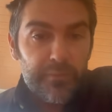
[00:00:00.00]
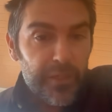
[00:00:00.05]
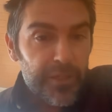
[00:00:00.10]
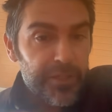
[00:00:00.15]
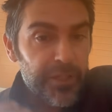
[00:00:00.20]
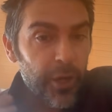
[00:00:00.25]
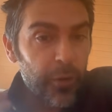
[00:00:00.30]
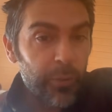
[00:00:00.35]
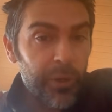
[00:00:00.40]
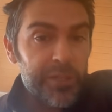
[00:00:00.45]

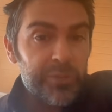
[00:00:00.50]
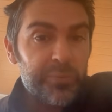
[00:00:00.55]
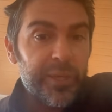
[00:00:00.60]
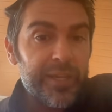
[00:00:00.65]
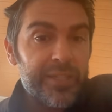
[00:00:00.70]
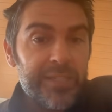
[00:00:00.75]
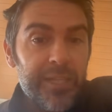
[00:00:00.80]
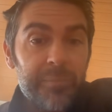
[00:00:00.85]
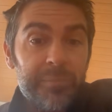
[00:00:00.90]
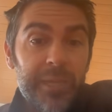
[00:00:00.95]
once we
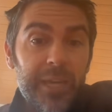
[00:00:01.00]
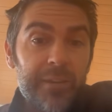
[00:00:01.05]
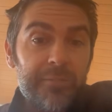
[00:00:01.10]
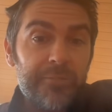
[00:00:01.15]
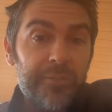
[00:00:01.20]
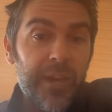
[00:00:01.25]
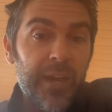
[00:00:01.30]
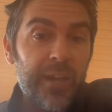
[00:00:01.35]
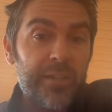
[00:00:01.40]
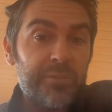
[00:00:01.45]
accept the
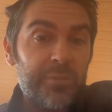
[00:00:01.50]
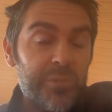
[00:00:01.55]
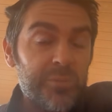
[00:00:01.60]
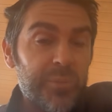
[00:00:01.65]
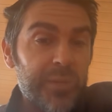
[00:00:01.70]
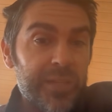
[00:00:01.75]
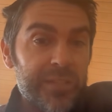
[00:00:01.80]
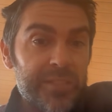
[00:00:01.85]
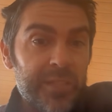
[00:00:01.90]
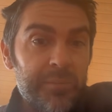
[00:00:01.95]
fact
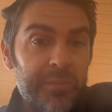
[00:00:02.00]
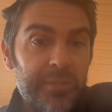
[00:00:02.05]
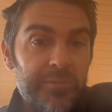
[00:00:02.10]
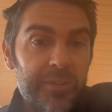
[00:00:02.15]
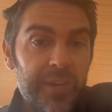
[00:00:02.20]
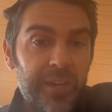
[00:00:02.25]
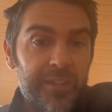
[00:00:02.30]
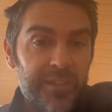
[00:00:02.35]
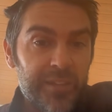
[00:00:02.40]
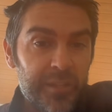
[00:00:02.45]

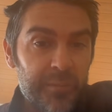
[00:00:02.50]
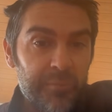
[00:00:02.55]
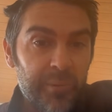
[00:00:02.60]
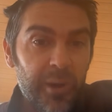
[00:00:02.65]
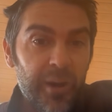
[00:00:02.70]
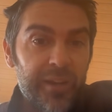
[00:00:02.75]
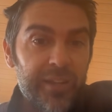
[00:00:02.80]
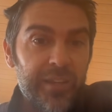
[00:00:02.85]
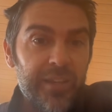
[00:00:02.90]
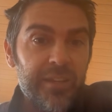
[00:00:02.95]
that the
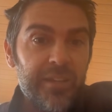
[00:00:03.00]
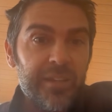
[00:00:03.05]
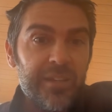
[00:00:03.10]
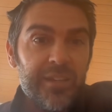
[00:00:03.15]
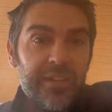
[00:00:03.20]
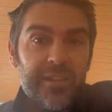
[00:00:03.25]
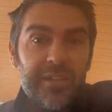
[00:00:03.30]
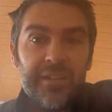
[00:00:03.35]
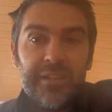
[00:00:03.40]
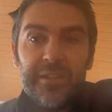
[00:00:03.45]
body,
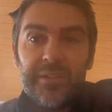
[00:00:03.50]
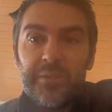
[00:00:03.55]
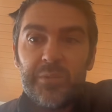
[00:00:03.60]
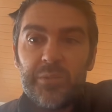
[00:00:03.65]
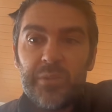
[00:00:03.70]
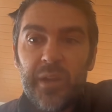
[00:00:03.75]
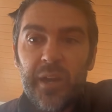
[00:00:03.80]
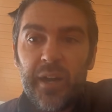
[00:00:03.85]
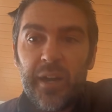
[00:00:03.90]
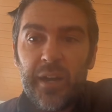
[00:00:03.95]

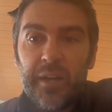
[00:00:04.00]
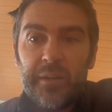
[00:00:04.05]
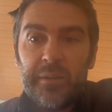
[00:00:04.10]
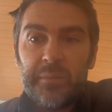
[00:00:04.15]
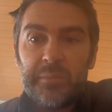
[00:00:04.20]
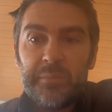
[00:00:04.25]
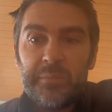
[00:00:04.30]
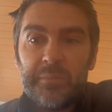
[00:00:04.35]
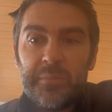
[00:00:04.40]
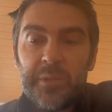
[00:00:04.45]

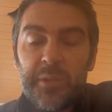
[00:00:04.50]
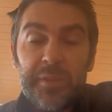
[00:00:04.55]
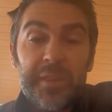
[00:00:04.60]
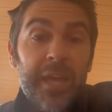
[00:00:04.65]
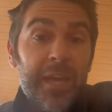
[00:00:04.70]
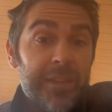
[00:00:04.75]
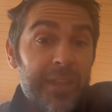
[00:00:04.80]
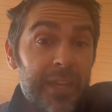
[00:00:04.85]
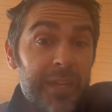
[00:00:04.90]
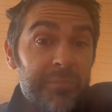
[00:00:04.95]

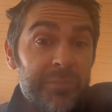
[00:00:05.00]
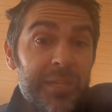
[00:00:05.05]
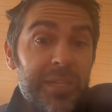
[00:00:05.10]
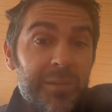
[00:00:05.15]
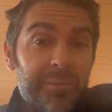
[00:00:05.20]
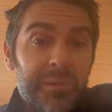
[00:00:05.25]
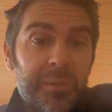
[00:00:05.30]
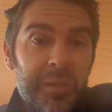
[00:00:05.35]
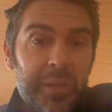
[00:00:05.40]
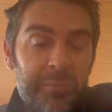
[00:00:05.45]
that
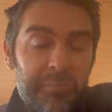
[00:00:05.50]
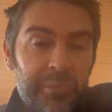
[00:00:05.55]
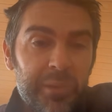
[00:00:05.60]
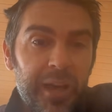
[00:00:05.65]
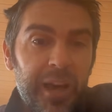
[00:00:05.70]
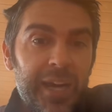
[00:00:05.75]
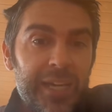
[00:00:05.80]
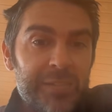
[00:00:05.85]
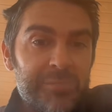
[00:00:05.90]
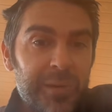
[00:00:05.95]
immediately
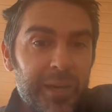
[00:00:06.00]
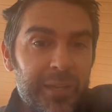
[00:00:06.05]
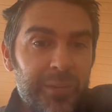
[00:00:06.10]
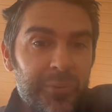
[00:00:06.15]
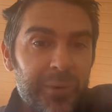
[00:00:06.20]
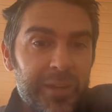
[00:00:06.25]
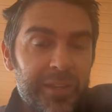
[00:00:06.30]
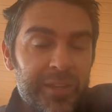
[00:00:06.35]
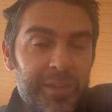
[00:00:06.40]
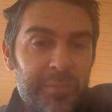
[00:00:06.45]
implies, by the
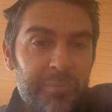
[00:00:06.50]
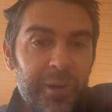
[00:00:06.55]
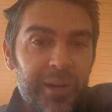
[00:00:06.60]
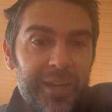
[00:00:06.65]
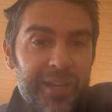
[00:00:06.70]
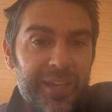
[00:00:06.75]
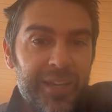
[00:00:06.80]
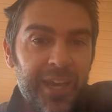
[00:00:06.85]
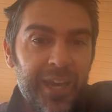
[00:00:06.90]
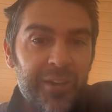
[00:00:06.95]
way, that the
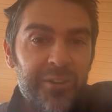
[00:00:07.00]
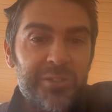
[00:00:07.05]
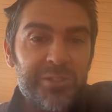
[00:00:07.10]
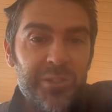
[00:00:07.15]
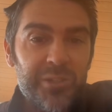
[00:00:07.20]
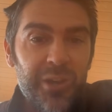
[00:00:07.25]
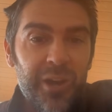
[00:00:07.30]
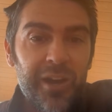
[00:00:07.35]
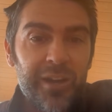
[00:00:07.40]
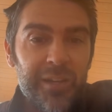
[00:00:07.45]
body cares
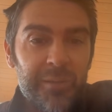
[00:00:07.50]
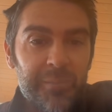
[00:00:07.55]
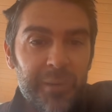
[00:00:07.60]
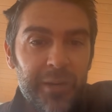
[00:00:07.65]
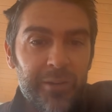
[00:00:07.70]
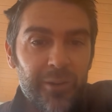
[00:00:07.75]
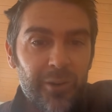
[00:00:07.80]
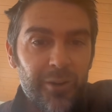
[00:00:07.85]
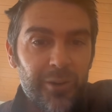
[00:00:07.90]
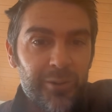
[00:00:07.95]
a lot
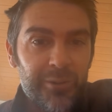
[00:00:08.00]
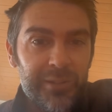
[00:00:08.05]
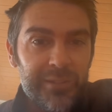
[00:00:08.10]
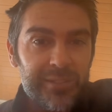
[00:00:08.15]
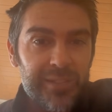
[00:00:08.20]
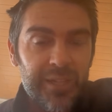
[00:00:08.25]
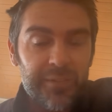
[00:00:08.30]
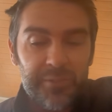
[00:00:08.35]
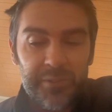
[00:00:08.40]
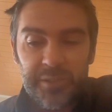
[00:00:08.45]
about ROS
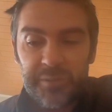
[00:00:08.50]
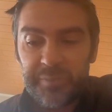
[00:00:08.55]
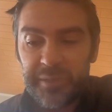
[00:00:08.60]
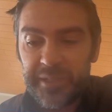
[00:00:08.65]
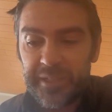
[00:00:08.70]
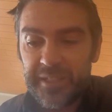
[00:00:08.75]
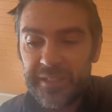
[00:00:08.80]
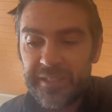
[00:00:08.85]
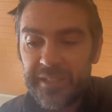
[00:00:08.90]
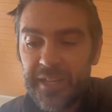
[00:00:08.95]
levels,
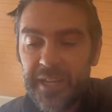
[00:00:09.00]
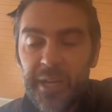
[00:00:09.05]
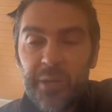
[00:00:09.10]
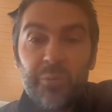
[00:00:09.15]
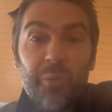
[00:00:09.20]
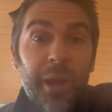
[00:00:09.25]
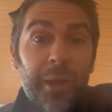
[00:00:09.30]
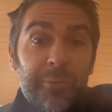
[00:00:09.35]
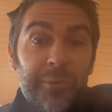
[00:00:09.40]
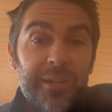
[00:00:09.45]
because
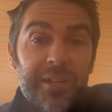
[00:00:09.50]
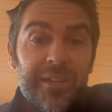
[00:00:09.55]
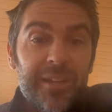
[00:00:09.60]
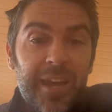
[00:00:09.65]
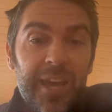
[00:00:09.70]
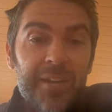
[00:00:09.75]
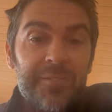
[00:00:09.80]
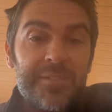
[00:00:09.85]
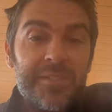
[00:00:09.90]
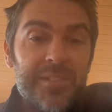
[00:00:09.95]
why would it
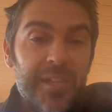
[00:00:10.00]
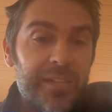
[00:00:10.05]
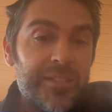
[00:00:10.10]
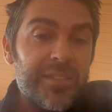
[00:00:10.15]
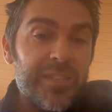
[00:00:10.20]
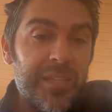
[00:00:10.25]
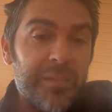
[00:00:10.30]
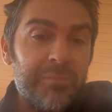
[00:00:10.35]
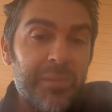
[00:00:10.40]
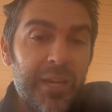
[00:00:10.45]
have
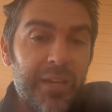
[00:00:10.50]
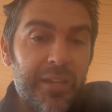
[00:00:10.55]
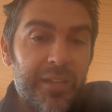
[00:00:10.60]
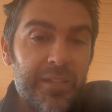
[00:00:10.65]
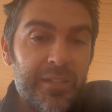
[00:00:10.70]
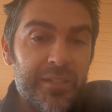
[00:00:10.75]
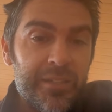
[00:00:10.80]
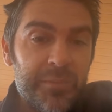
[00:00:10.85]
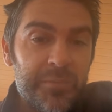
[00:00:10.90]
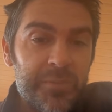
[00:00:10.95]
sensing
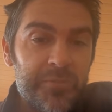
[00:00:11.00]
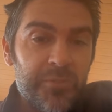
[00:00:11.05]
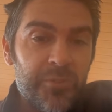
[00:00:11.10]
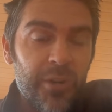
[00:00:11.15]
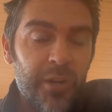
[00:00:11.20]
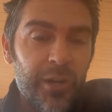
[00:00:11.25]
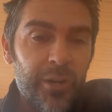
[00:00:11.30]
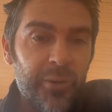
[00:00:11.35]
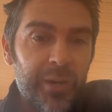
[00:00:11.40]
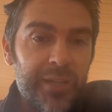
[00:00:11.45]
mechanisms for
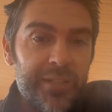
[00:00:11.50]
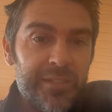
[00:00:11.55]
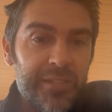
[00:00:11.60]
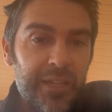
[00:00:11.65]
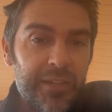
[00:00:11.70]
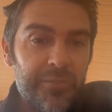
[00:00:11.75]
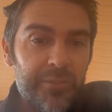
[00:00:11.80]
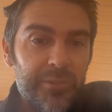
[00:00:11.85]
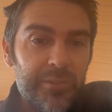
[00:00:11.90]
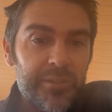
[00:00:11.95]
ROS
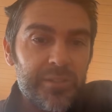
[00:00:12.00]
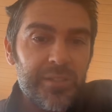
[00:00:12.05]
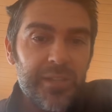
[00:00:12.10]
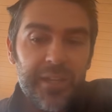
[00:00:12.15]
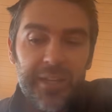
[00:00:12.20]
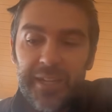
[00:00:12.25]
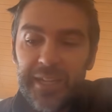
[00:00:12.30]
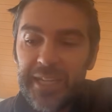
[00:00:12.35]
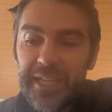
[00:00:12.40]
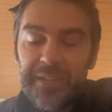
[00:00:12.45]
levels
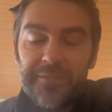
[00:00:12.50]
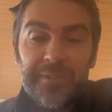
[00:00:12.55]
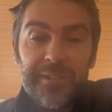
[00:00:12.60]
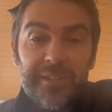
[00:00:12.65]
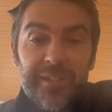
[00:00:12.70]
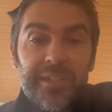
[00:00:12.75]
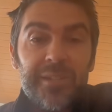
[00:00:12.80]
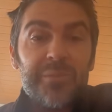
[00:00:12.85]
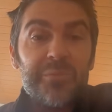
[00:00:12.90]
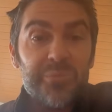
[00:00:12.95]
if it
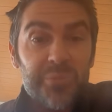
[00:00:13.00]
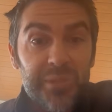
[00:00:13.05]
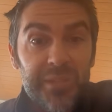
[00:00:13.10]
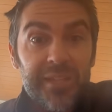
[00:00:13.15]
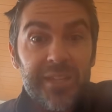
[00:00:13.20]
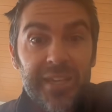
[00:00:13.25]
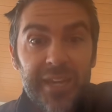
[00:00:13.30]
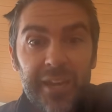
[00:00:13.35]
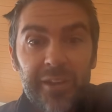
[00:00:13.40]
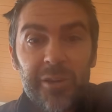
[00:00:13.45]
didn't
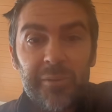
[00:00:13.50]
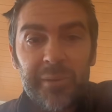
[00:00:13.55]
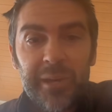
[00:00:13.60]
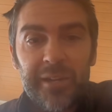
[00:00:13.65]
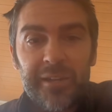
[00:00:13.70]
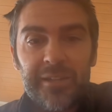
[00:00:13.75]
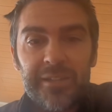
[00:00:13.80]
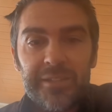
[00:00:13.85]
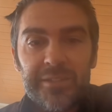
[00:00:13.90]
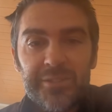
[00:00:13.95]
really care
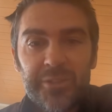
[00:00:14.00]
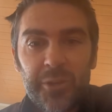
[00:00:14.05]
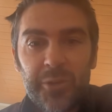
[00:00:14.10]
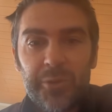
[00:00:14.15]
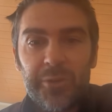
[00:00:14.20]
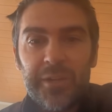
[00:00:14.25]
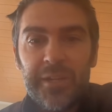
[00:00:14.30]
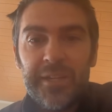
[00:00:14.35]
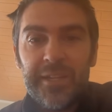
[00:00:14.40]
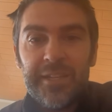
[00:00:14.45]
about it?
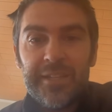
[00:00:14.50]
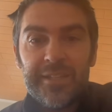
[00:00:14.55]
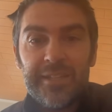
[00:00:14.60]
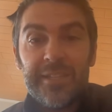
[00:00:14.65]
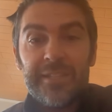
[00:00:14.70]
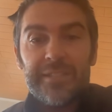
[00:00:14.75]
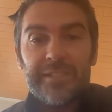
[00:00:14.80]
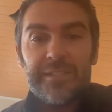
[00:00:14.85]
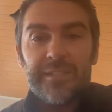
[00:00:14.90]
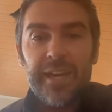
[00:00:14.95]
So
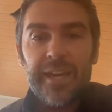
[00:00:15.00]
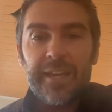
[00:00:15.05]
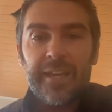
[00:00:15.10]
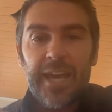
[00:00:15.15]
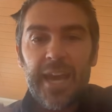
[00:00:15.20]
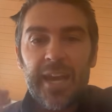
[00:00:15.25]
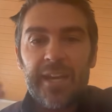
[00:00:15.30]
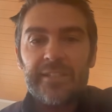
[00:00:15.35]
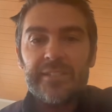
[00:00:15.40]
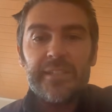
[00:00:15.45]
this
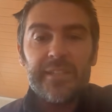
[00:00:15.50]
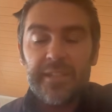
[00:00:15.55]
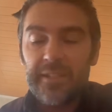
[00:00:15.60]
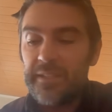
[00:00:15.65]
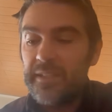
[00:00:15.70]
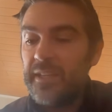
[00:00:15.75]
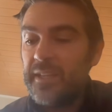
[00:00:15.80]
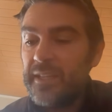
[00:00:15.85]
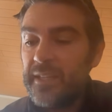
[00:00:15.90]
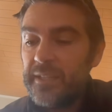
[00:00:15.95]

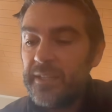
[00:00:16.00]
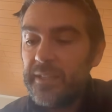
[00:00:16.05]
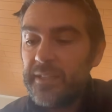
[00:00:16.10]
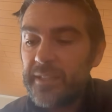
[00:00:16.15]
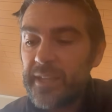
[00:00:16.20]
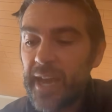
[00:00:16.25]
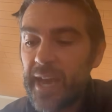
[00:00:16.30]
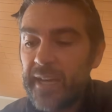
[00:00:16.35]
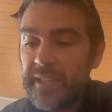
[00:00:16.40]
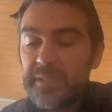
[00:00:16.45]
actually
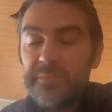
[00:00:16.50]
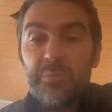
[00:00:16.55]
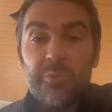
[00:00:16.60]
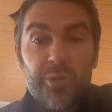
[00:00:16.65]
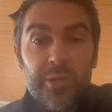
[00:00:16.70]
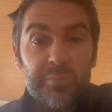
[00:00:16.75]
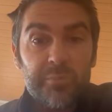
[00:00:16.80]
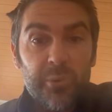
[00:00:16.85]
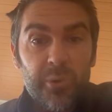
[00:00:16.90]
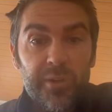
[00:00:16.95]
casts
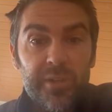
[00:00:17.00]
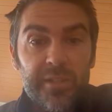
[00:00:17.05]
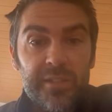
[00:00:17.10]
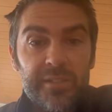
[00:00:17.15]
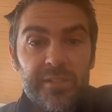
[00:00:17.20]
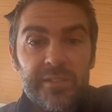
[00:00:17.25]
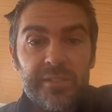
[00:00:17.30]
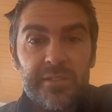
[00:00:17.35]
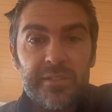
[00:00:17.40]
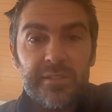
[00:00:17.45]
more
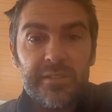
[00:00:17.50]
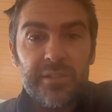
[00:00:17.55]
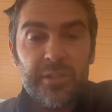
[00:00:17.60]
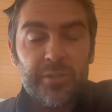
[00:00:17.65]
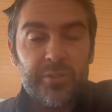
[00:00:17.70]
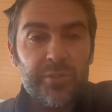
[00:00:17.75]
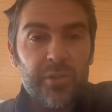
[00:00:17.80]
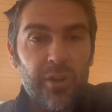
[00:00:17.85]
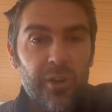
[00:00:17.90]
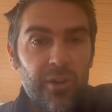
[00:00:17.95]
importance,
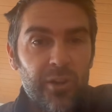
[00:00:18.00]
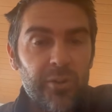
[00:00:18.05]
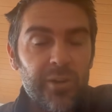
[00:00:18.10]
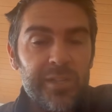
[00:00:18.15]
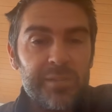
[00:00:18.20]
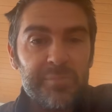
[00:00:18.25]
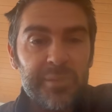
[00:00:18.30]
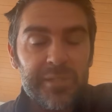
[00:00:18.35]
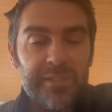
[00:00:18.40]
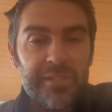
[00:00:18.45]
to
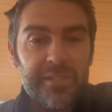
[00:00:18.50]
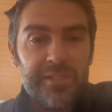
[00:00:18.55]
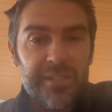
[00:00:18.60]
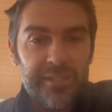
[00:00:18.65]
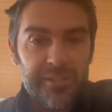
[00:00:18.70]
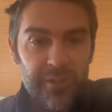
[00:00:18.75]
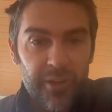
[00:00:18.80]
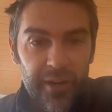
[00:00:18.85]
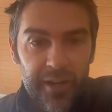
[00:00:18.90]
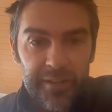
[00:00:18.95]
ROS, because it
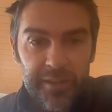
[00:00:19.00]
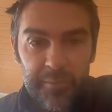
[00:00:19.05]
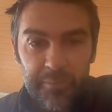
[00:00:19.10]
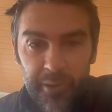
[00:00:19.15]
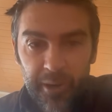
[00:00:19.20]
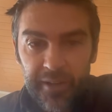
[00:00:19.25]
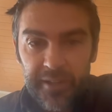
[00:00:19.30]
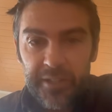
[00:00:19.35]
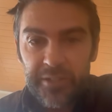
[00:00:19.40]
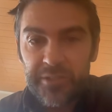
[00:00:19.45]
says, all right, the
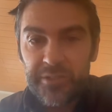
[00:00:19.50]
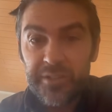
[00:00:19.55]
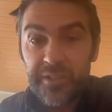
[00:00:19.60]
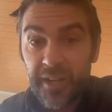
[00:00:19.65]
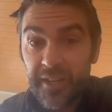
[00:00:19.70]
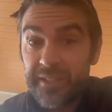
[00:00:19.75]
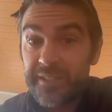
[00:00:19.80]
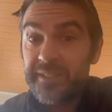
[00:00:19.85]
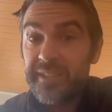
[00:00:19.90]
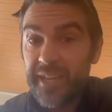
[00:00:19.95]
body
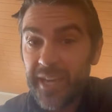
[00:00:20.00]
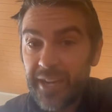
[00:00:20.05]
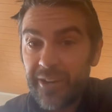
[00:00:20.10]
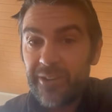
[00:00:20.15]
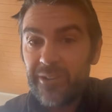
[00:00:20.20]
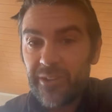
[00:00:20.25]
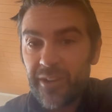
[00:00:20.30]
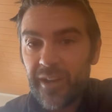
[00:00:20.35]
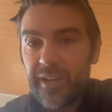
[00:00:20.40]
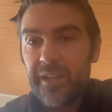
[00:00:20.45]
does care
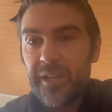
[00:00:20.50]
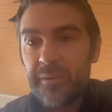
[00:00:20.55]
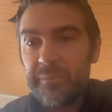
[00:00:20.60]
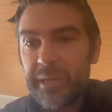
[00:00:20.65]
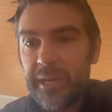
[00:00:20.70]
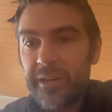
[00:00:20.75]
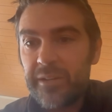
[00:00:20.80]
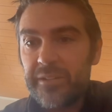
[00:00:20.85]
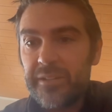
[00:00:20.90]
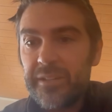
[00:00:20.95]
a lot
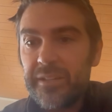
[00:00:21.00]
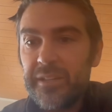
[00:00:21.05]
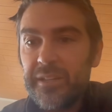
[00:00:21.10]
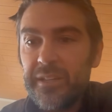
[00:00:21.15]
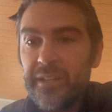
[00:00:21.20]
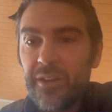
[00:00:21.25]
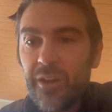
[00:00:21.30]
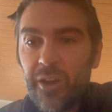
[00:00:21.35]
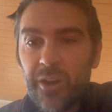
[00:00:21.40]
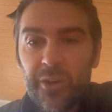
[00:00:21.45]
about
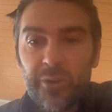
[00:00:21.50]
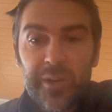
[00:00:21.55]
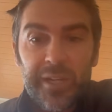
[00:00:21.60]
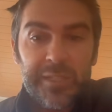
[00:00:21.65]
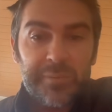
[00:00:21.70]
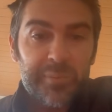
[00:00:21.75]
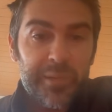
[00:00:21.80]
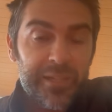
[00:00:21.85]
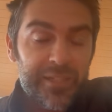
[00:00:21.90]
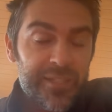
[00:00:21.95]

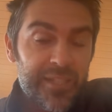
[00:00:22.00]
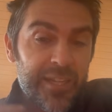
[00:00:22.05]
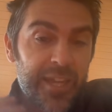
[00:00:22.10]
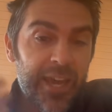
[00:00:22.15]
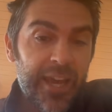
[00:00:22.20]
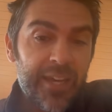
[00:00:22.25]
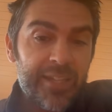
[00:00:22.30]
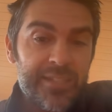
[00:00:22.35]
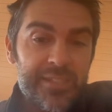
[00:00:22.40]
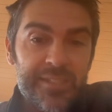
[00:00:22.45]
ROS because it
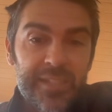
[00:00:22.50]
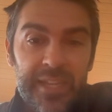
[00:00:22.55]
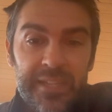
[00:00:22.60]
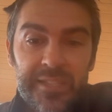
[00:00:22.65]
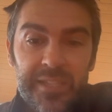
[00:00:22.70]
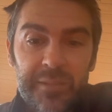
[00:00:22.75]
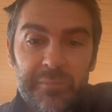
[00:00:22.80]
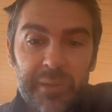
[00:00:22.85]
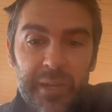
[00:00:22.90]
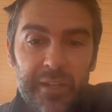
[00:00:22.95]
has
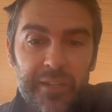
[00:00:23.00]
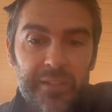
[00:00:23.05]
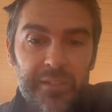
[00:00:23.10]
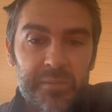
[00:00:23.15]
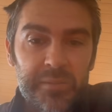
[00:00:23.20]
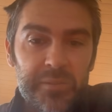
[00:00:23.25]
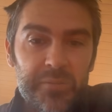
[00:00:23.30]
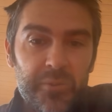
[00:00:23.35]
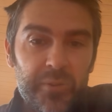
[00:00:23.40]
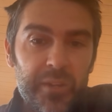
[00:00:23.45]
sensing
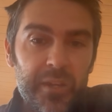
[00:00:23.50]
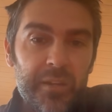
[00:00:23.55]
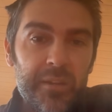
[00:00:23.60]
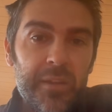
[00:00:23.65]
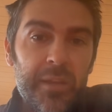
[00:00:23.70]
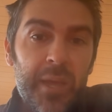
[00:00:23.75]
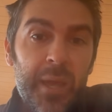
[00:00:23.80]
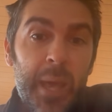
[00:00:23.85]
mechanisms for that.